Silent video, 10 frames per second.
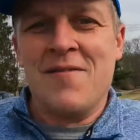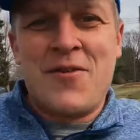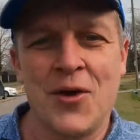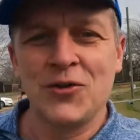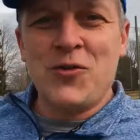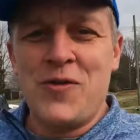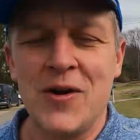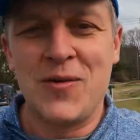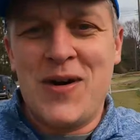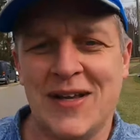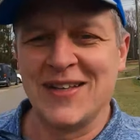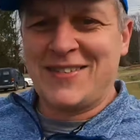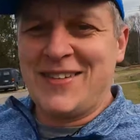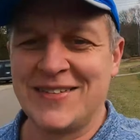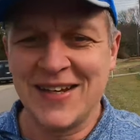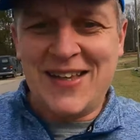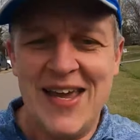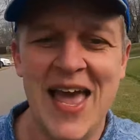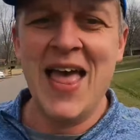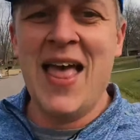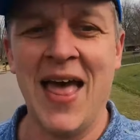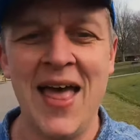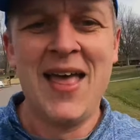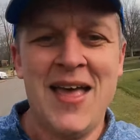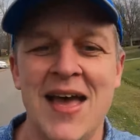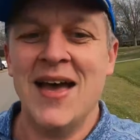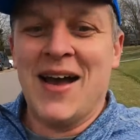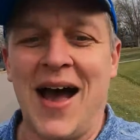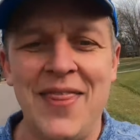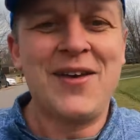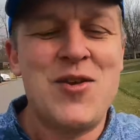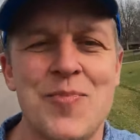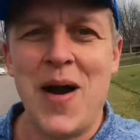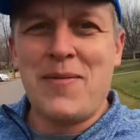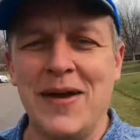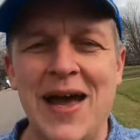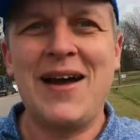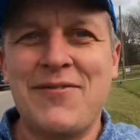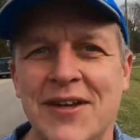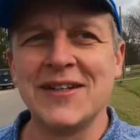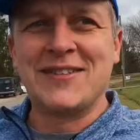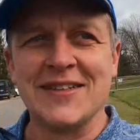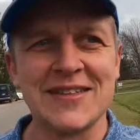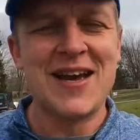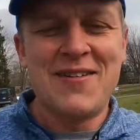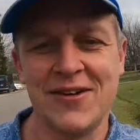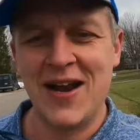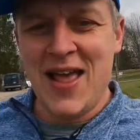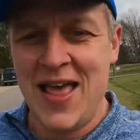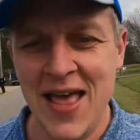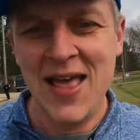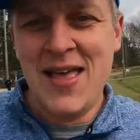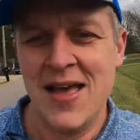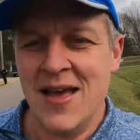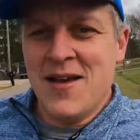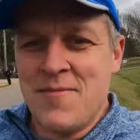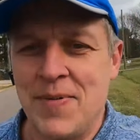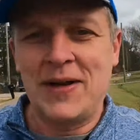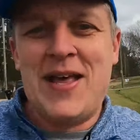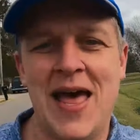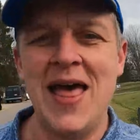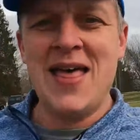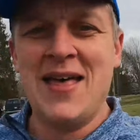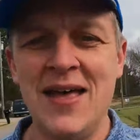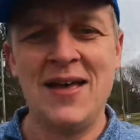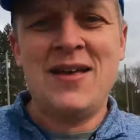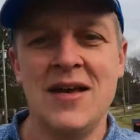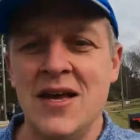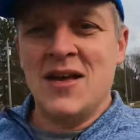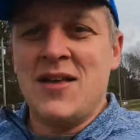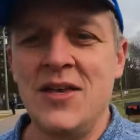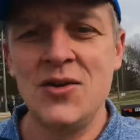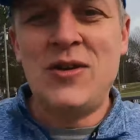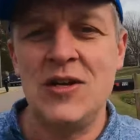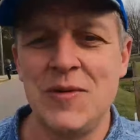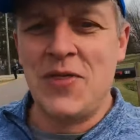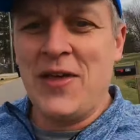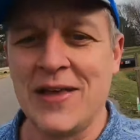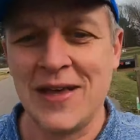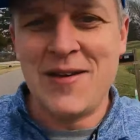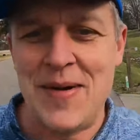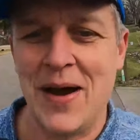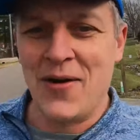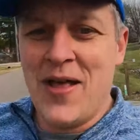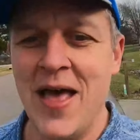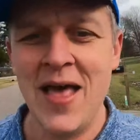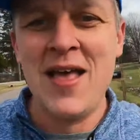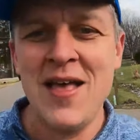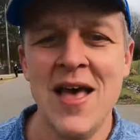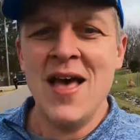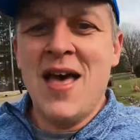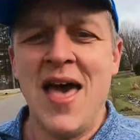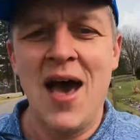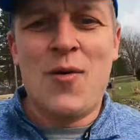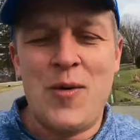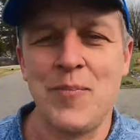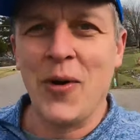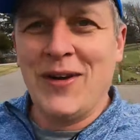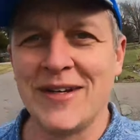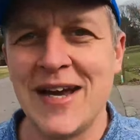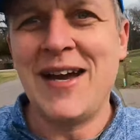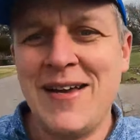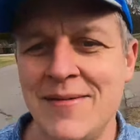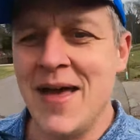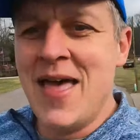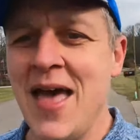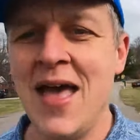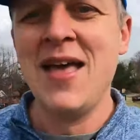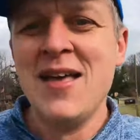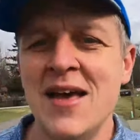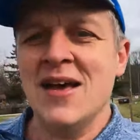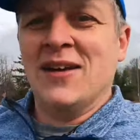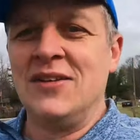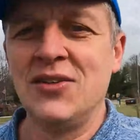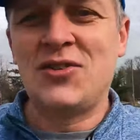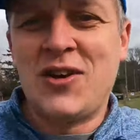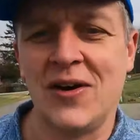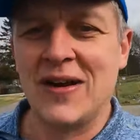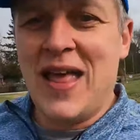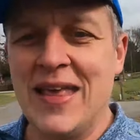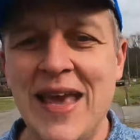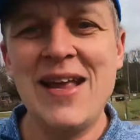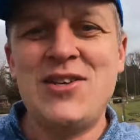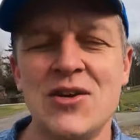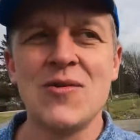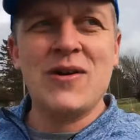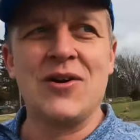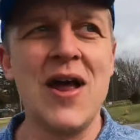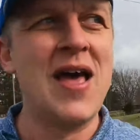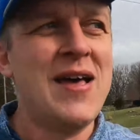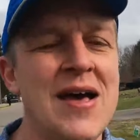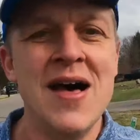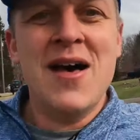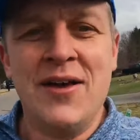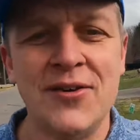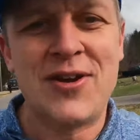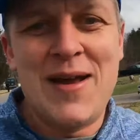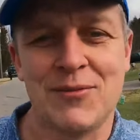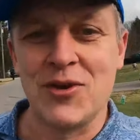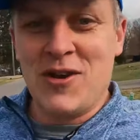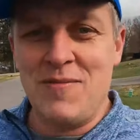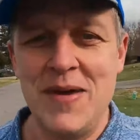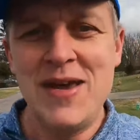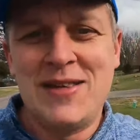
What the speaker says: For those of you that are running consistently, I think you probably have the distance covered, but you need to be thinking about at what point in time do you start gauging what your time is going to be.